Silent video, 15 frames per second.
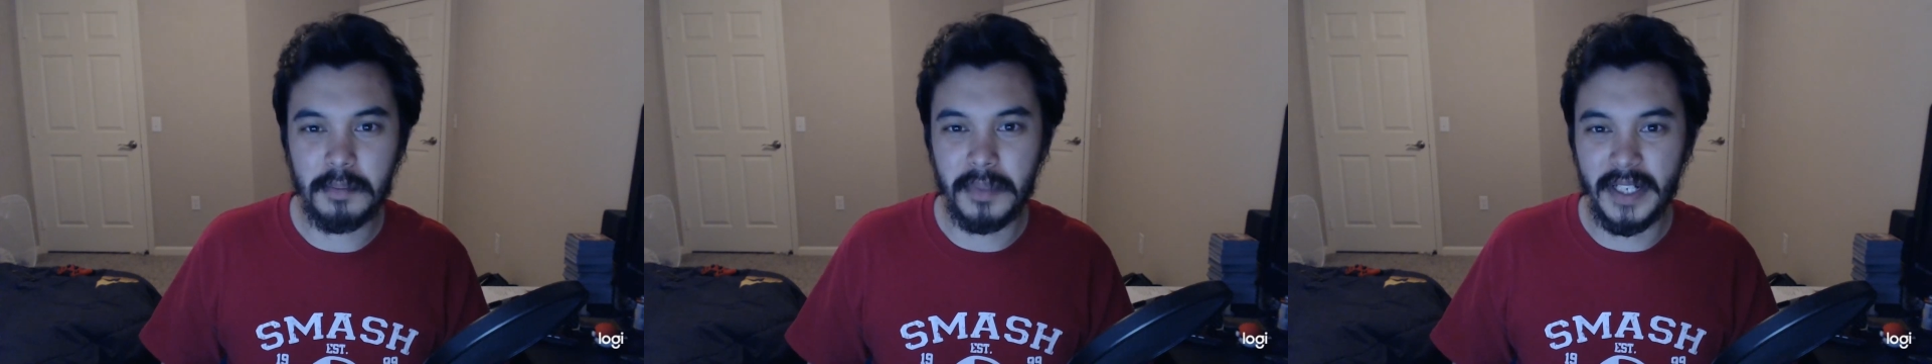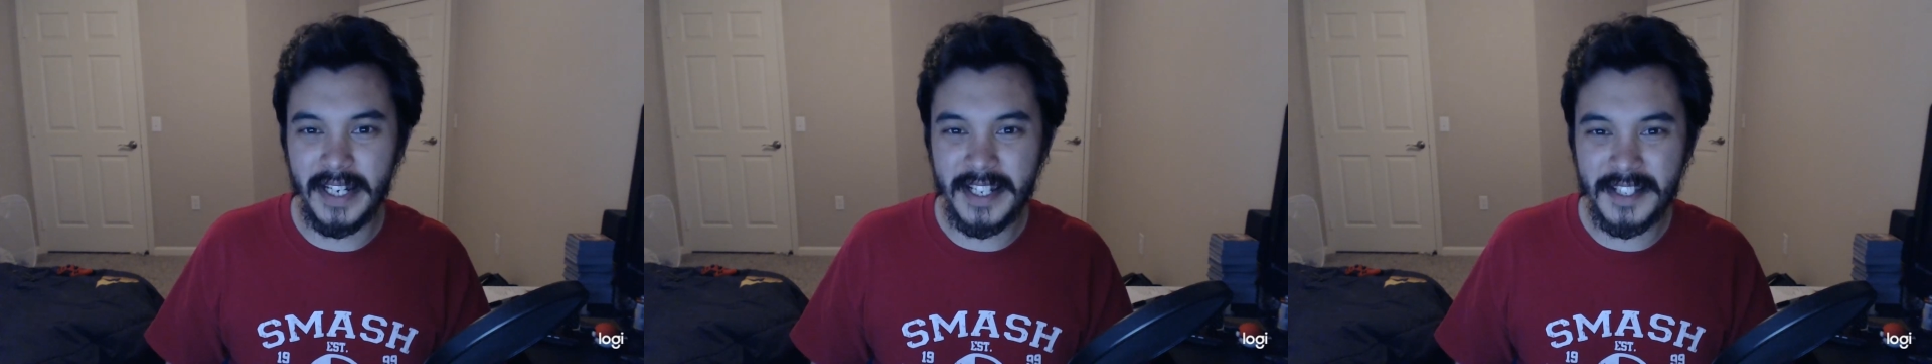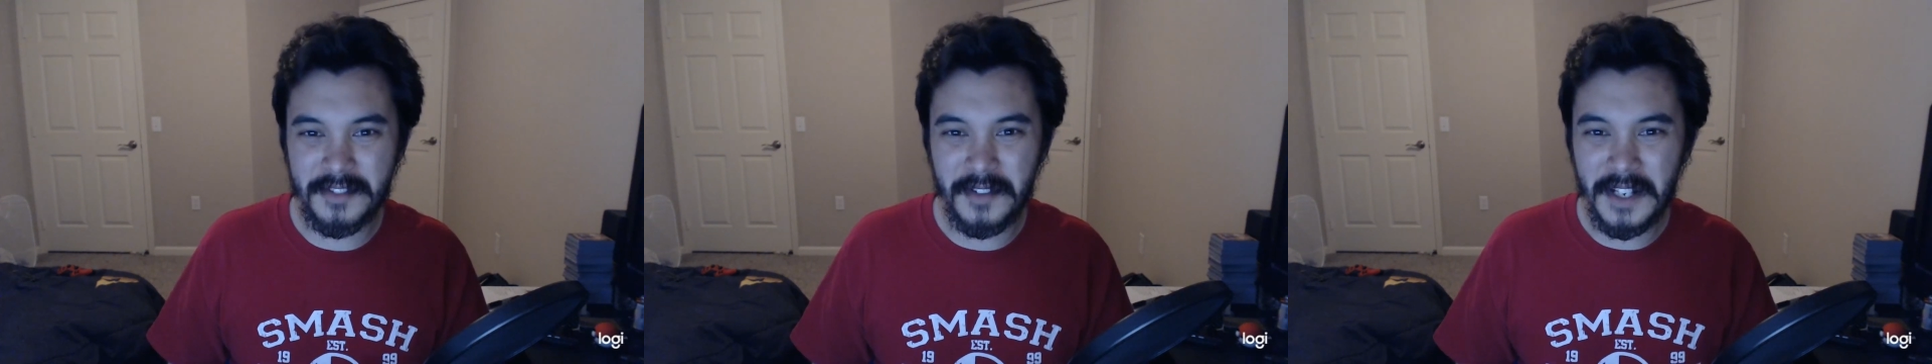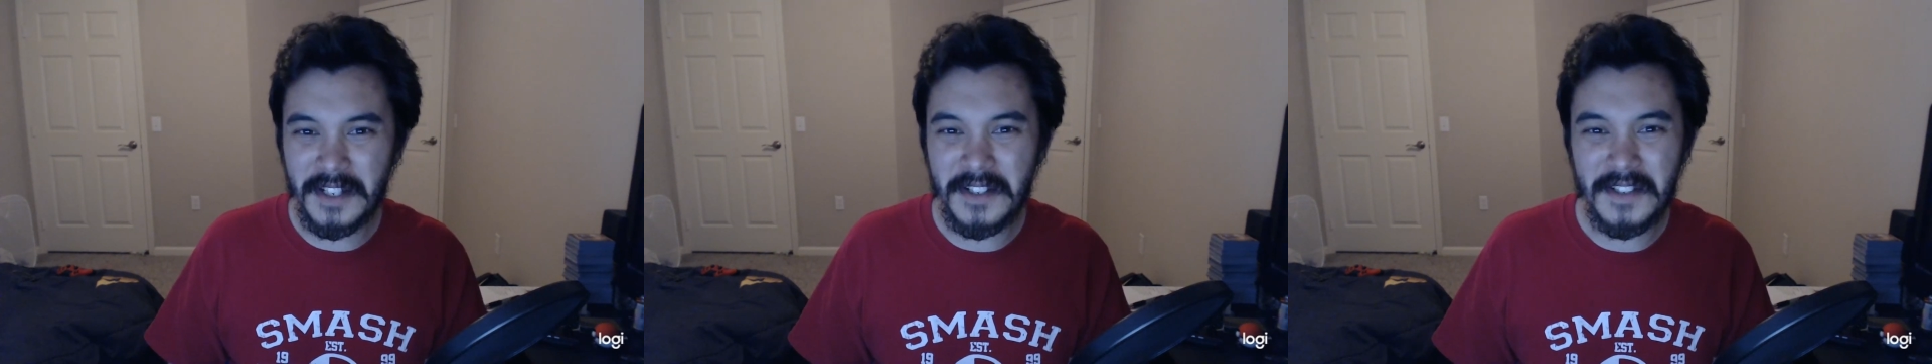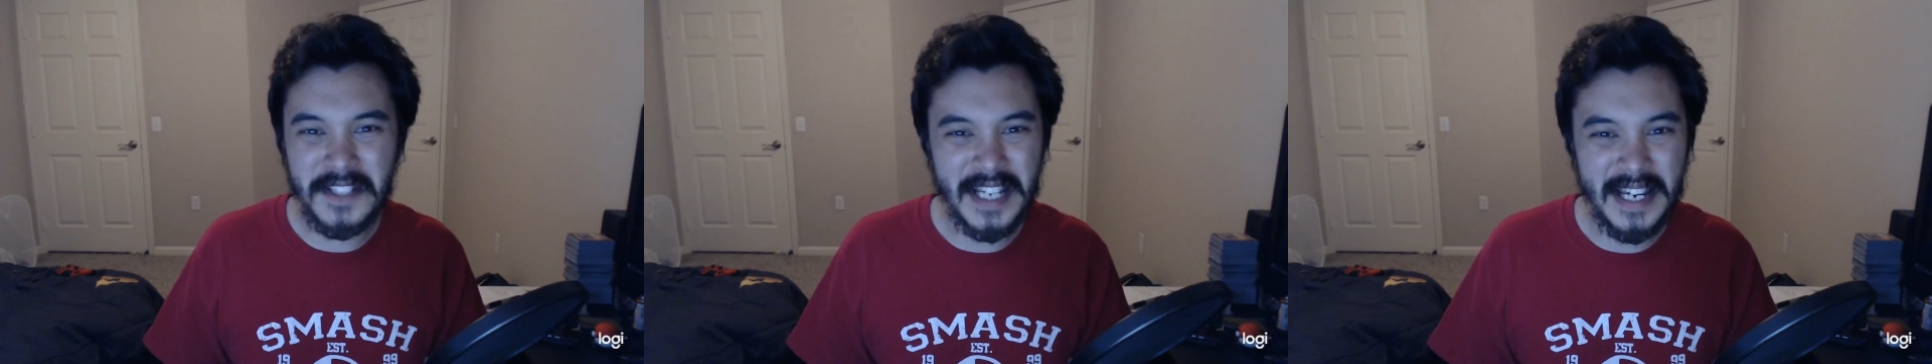but it's one of
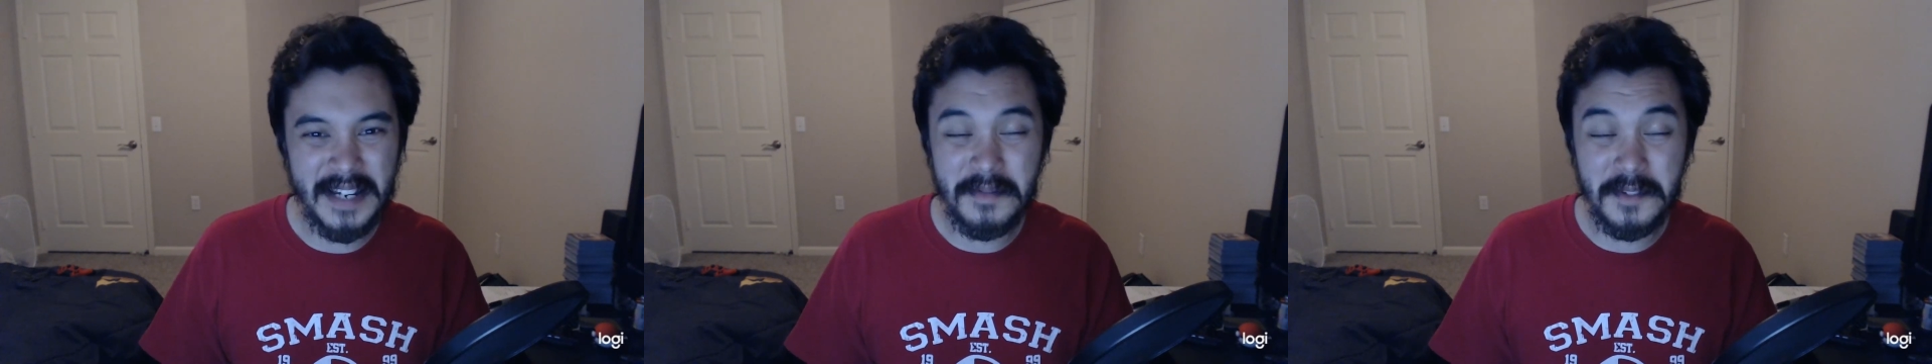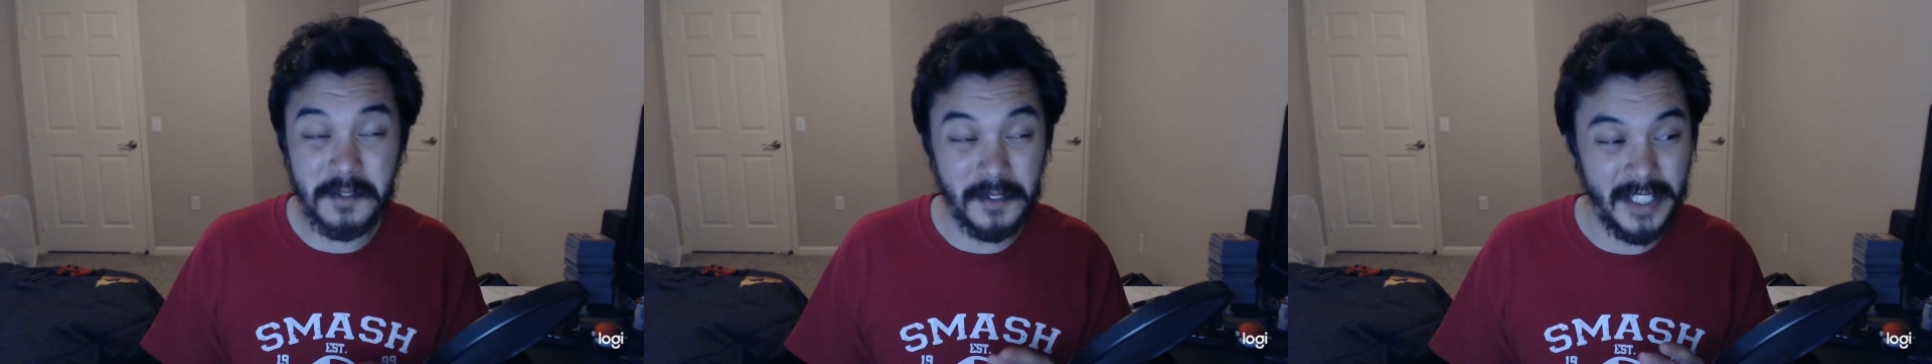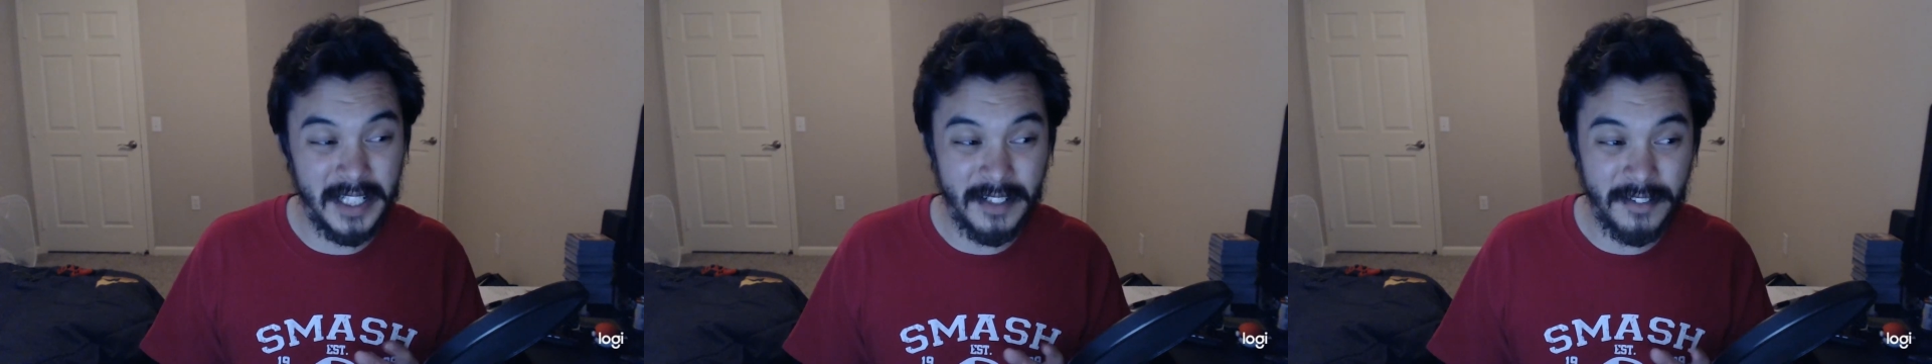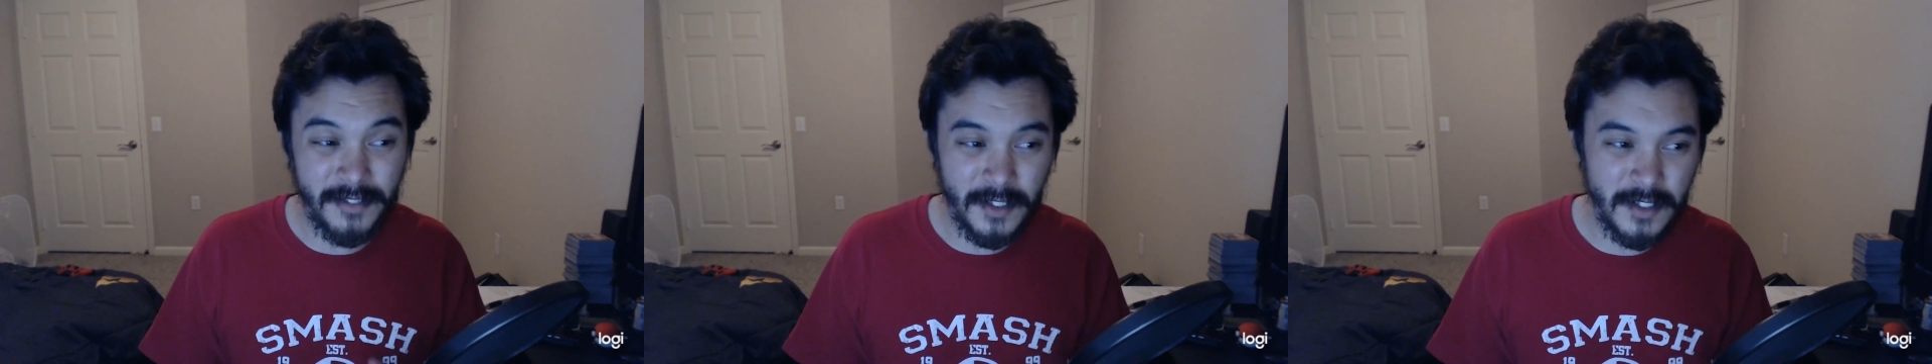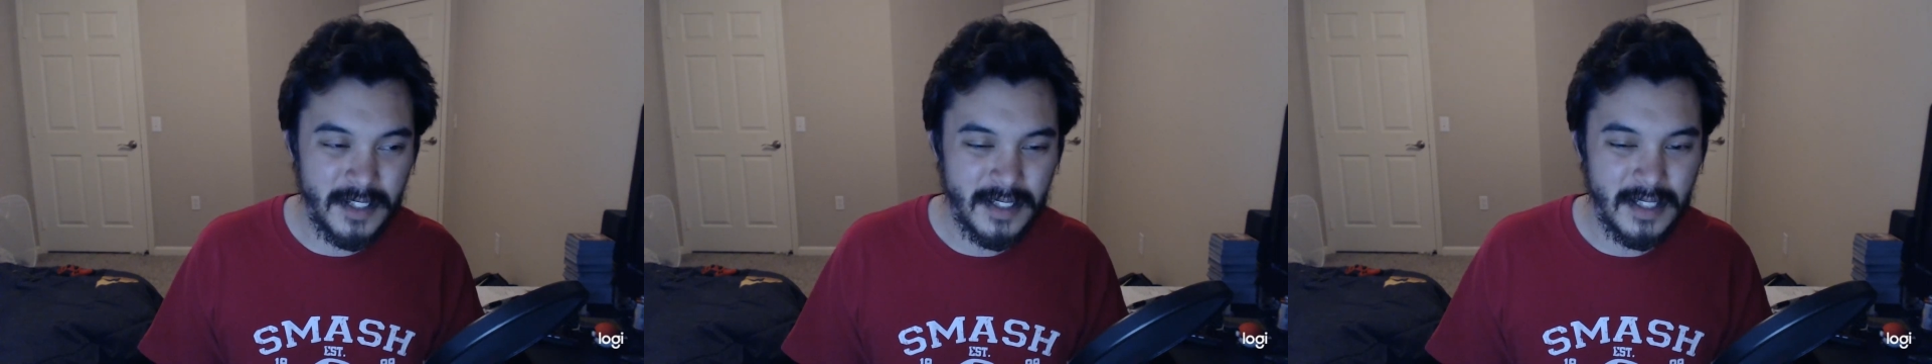those games, when I
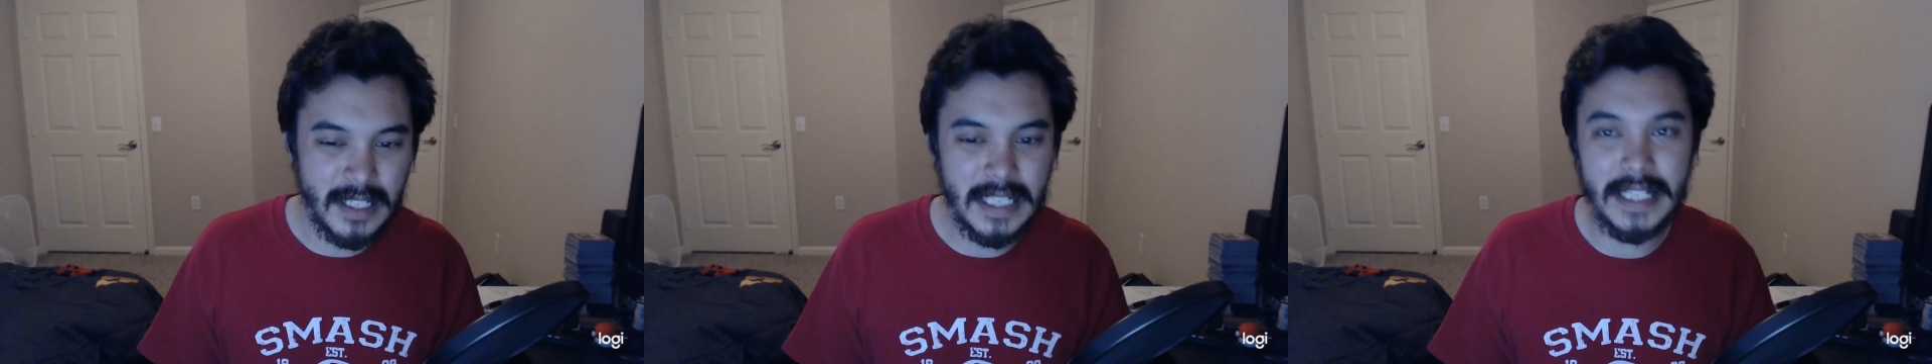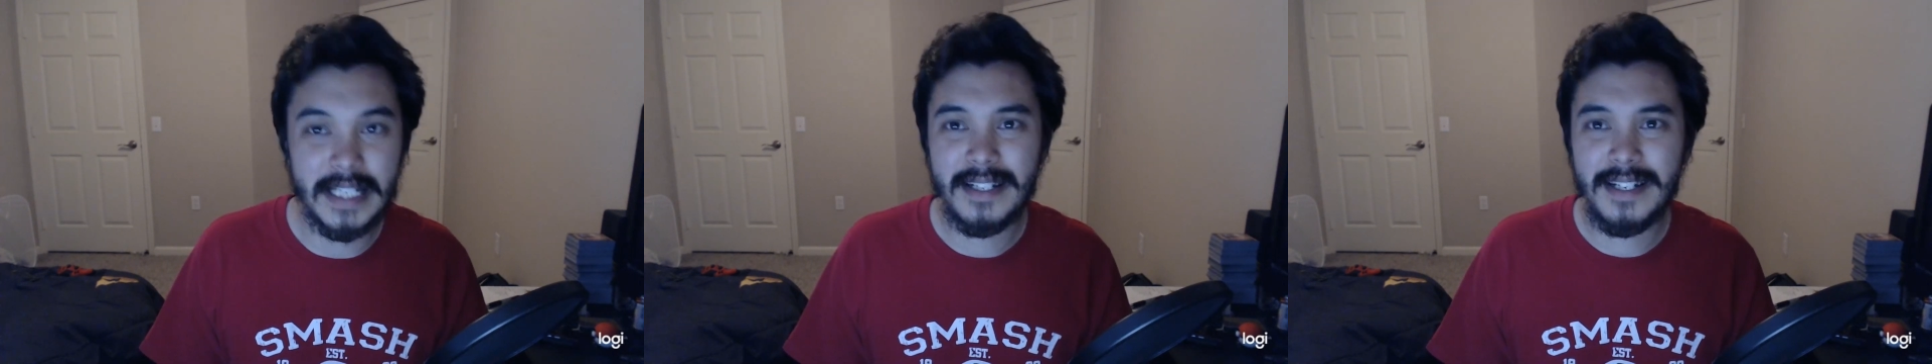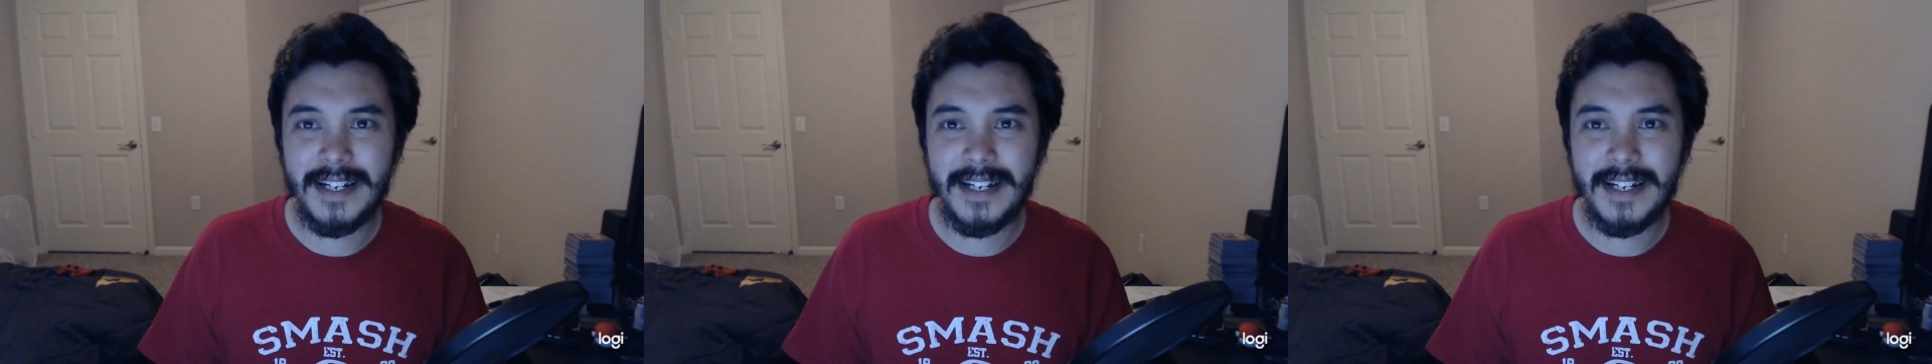first saw it,